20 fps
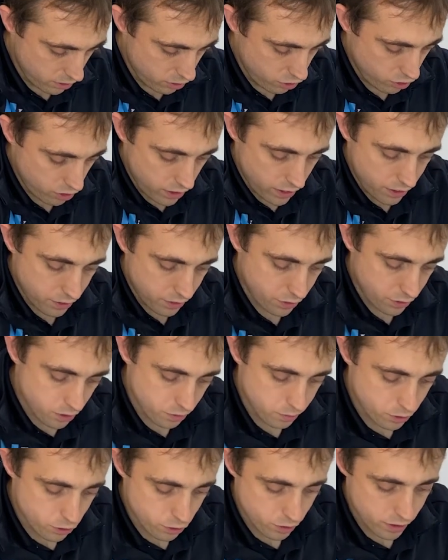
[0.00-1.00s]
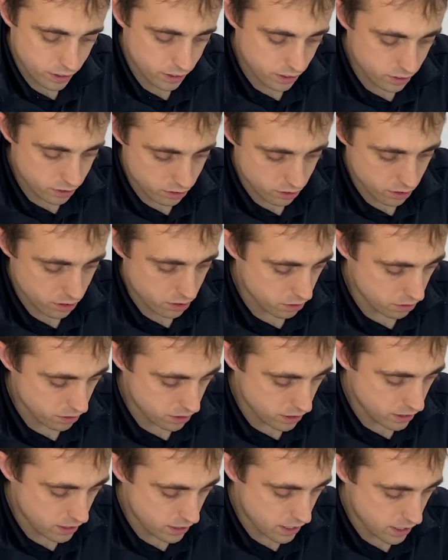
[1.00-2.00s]
show you how you do it with a trainer. So
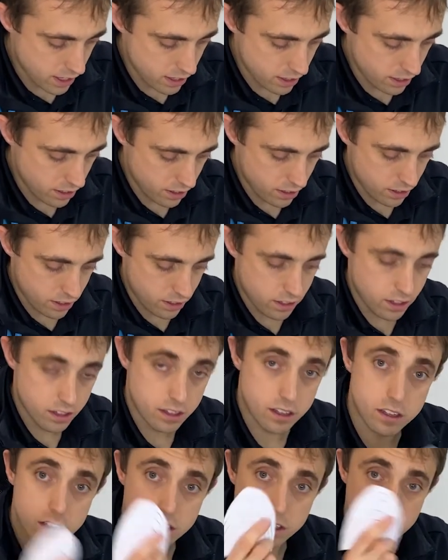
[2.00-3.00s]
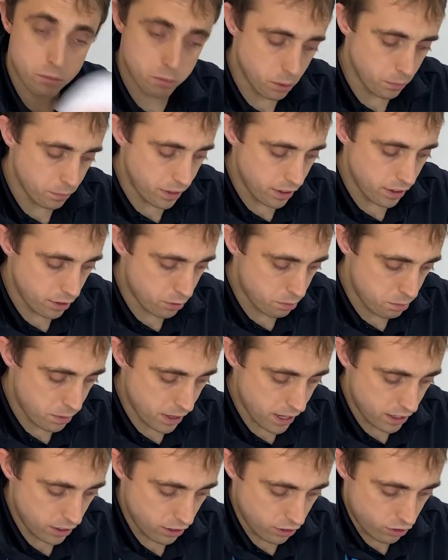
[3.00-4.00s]
again, you pop this bit
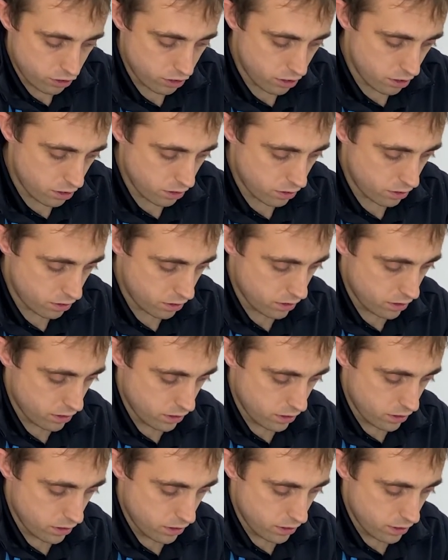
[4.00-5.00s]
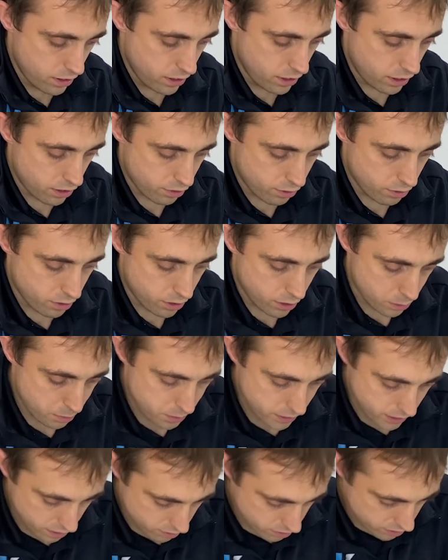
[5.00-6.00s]
in your shoe, it's right
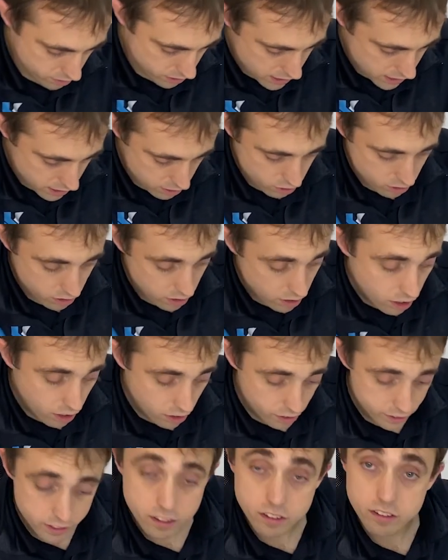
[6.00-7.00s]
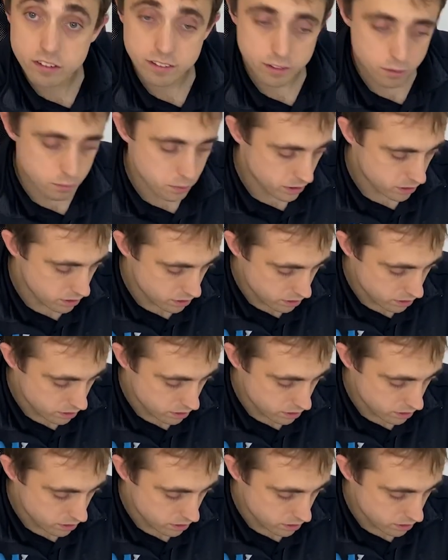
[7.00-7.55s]
up against the edge. I can see my